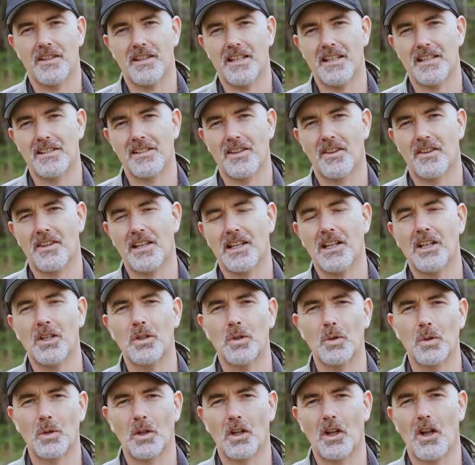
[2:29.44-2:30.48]
There's a thing
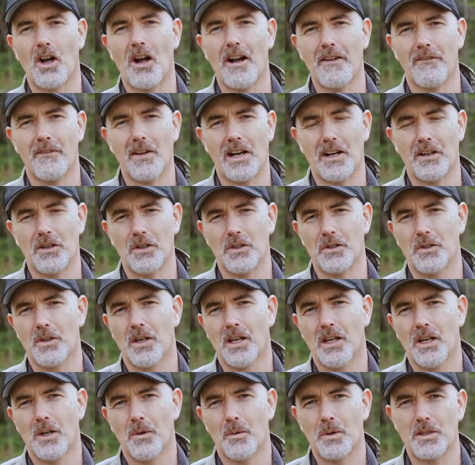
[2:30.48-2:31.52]
called light value,
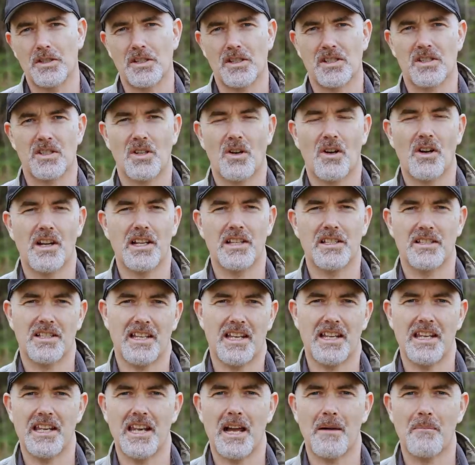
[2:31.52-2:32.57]
which assigns
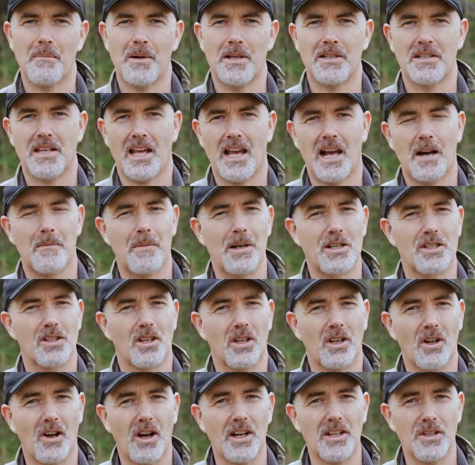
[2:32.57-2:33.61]
a number to how much
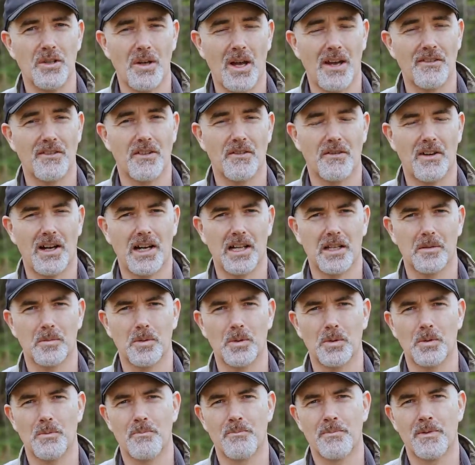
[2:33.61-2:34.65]
light you have
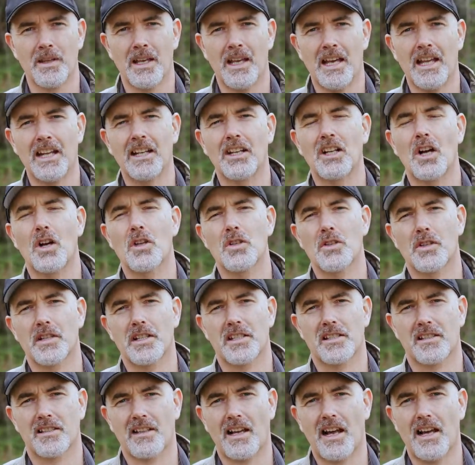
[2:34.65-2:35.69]
available. And it goes on a
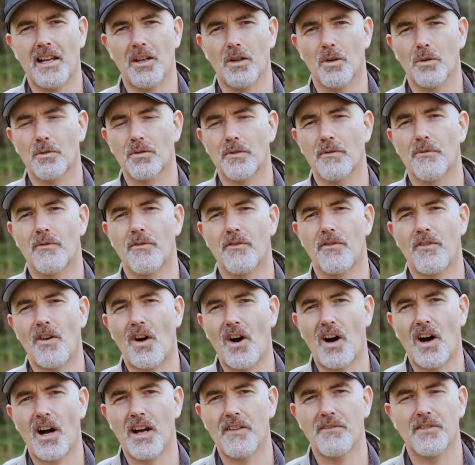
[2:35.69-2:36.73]
scale from
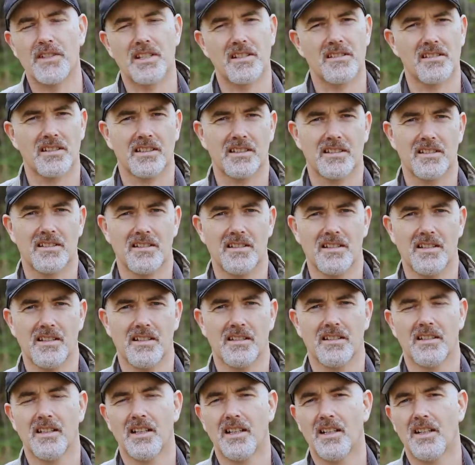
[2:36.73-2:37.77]
5 to
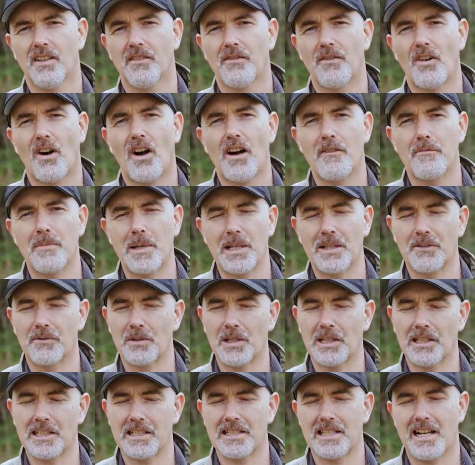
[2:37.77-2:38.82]
16. 5 being
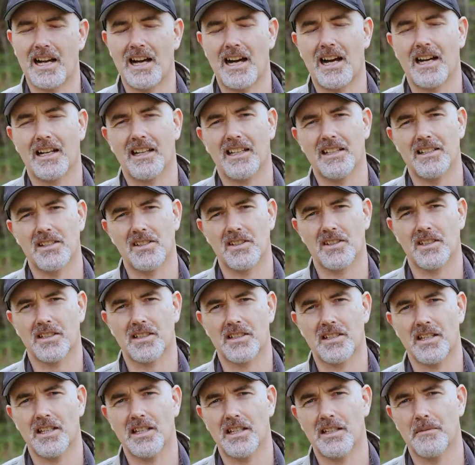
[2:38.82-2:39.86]
really dark and
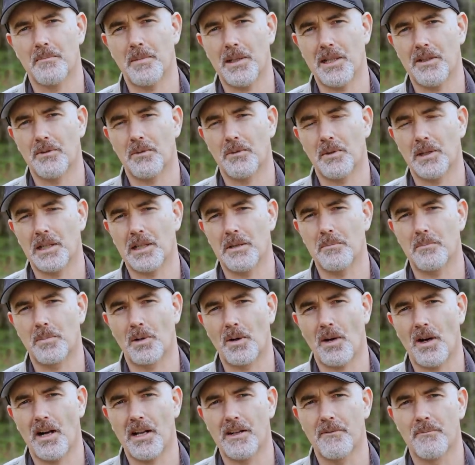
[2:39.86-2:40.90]
16 being really
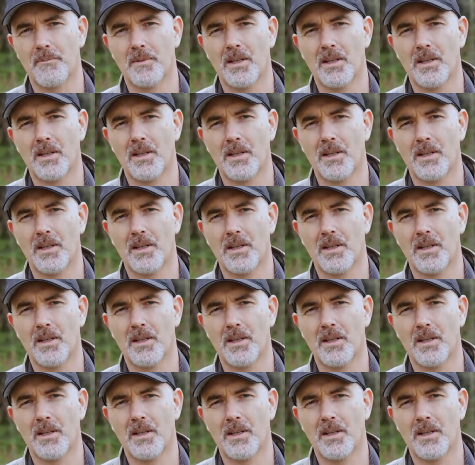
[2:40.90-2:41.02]
bright.